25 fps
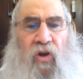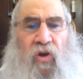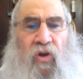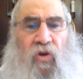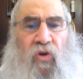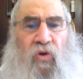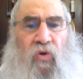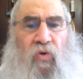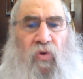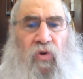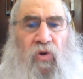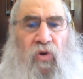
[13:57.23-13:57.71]

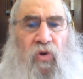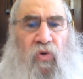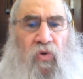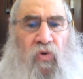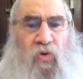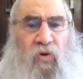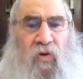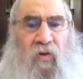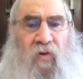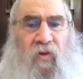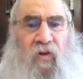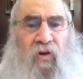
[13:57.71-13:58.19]
you're
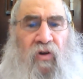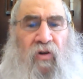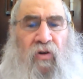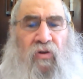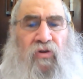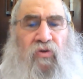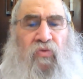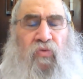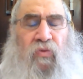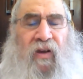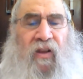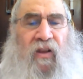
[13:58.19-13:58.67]
not
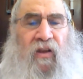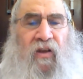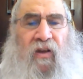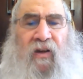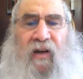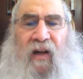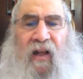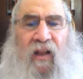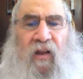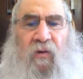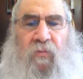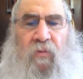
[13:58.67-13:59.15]

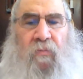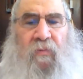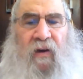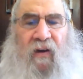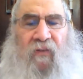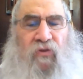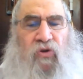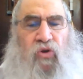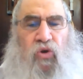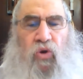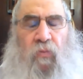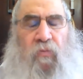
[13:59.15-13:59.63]
allowed to be
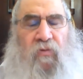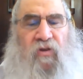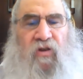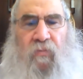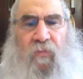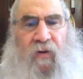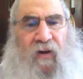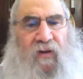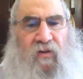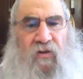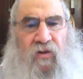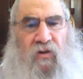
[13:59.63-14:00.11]
mafresh trumas
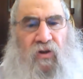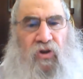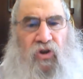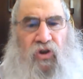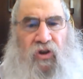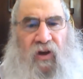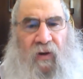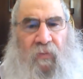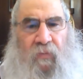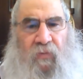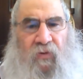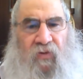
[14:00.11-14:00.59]
amaisis on
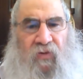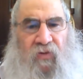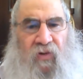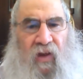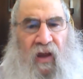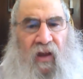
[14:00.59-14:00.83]
Shabbos.